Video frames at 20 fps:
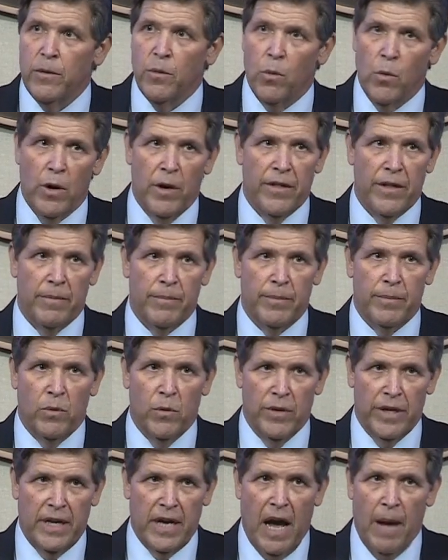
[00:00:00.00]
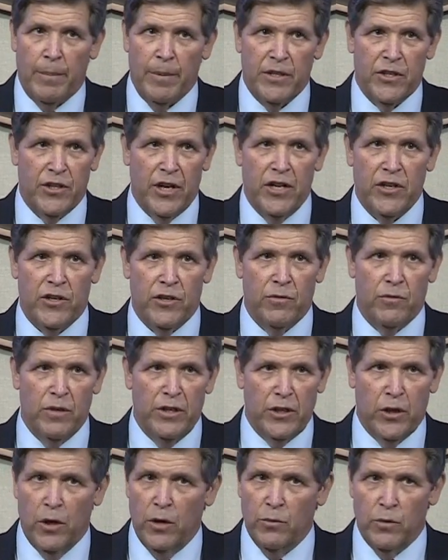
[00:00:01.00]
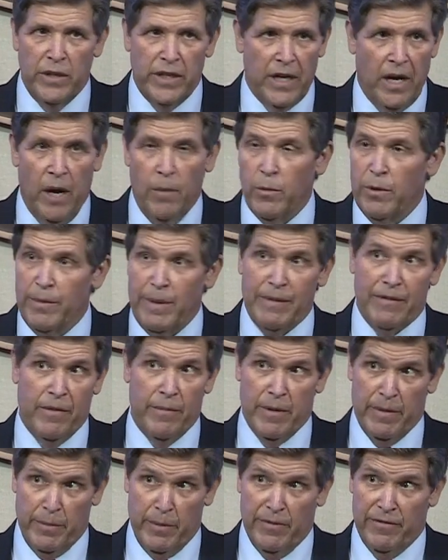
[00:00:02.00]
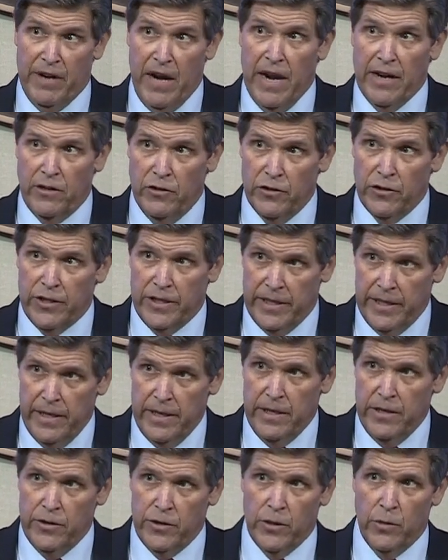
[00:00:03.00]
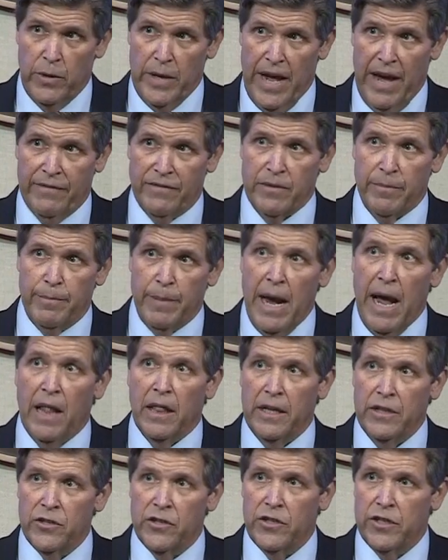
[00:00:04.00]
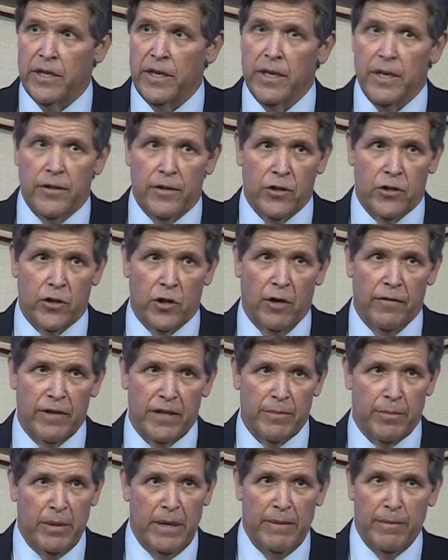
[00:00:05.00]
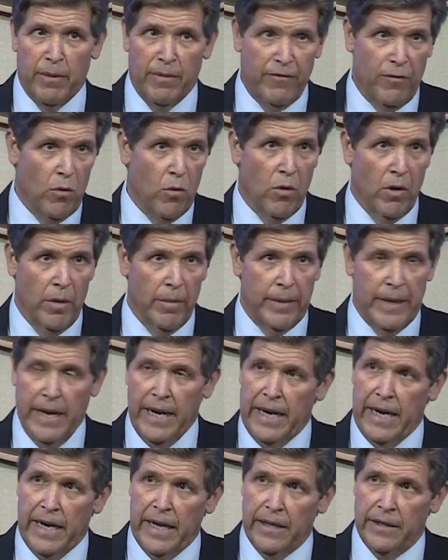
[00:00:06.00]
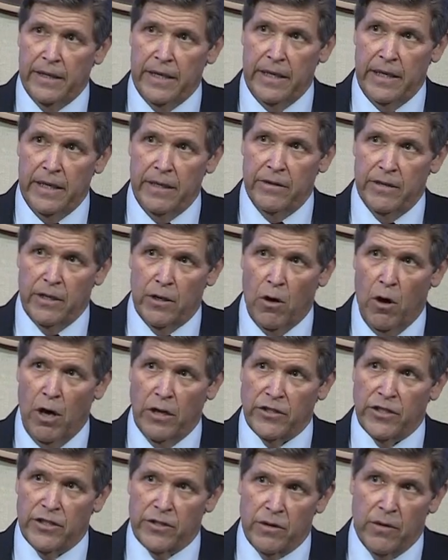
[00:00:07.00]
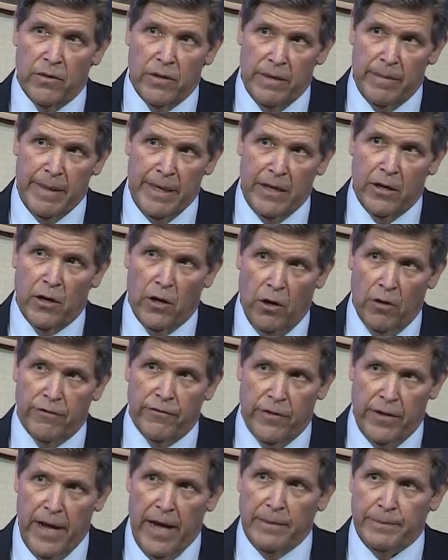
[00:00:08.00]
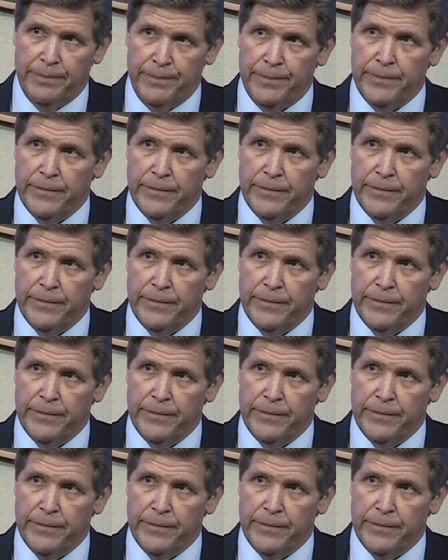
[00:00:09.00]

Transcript: Where the compensation return would come would be from the providers. So we have to balance the service being performed and the cost that's going to be incurred for that.